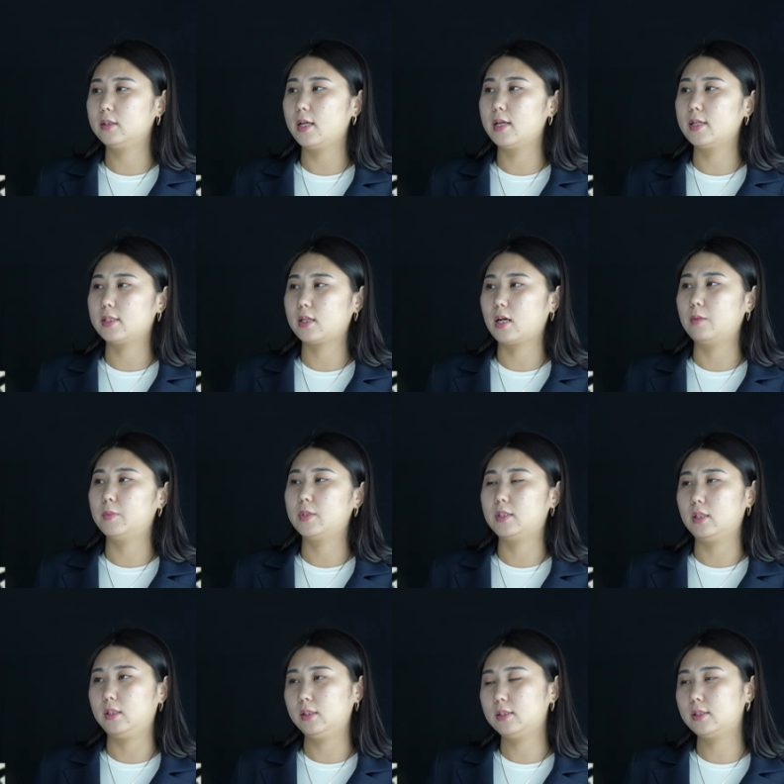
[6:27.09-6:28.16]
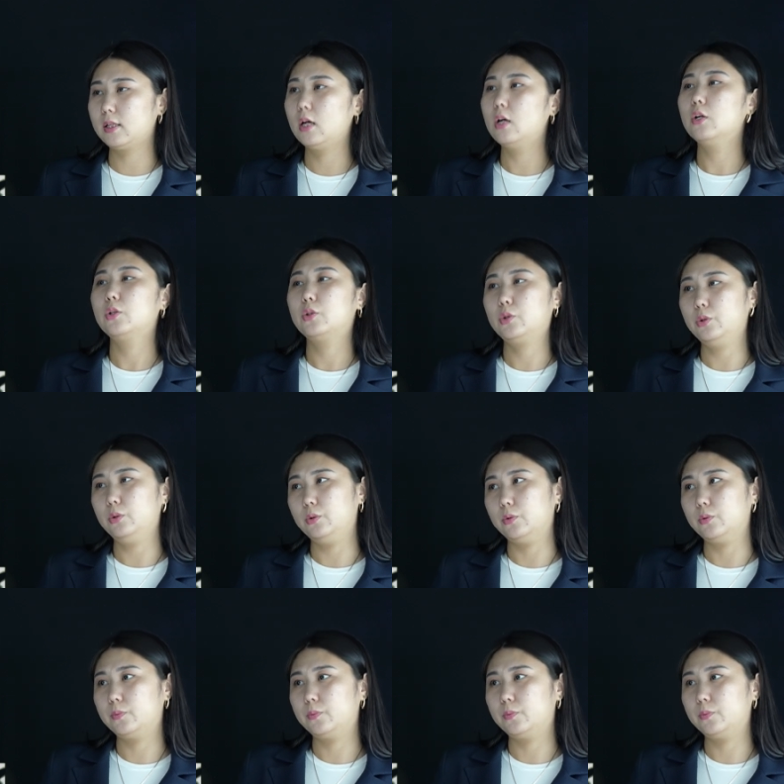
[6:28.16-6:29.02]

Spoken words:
as commensals too.